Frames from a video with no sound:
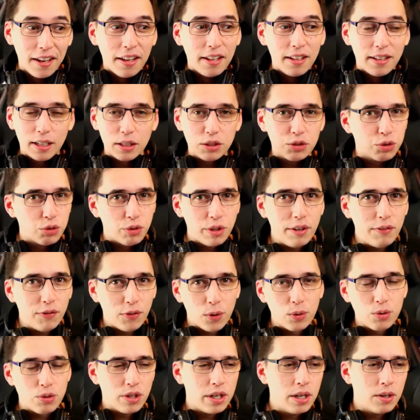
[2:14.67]
that
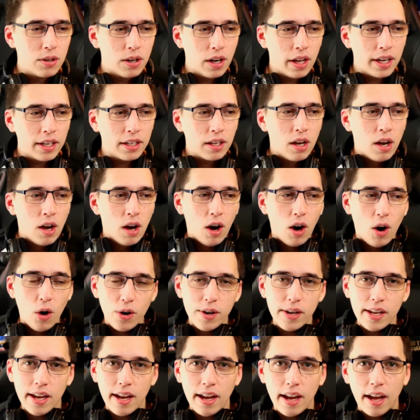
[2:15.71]
343 were like, oh
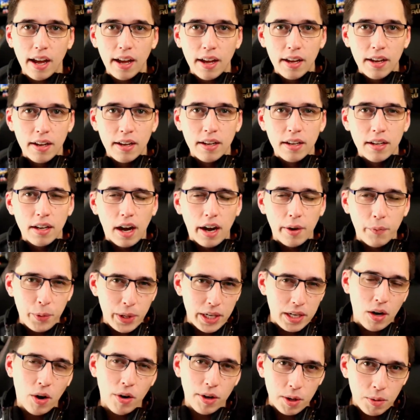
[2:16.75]
yeah, we
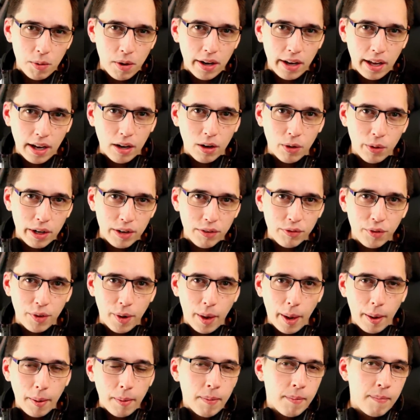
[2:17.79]
know you want Halo
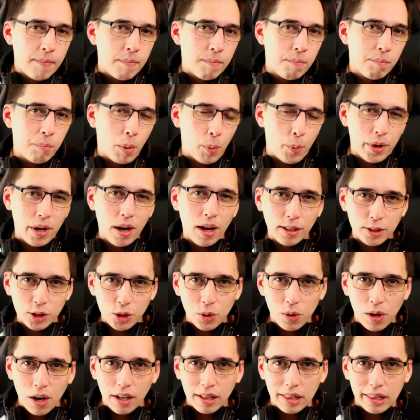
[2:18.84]
Infinite, but we also
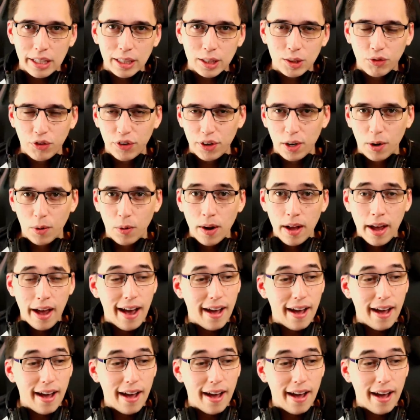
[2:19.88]
got this for you.